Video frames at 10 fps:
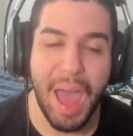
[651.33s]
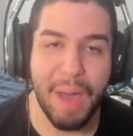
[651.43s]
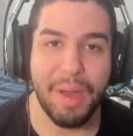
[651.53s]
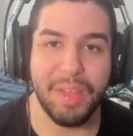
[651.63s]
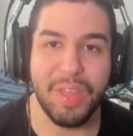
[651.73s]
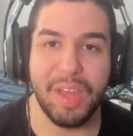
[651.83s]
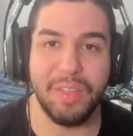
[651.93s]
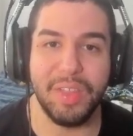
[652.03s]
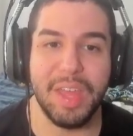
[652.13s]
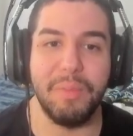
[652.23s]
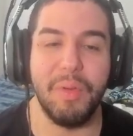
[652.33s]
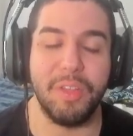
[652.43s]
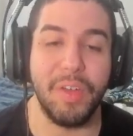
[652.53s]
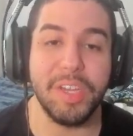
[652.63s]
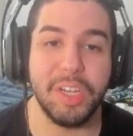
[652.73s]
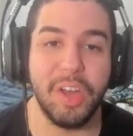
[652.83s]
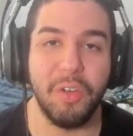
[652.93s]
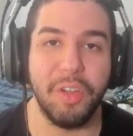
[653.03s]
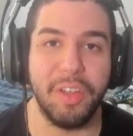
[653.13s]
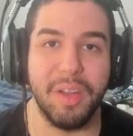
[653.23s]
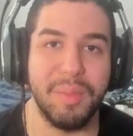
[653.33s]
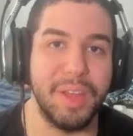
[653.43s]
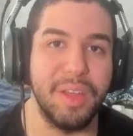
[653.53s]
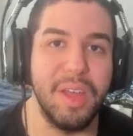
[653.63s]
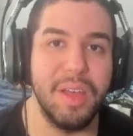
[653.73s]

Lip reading: how I think the Preservation Cone is going to be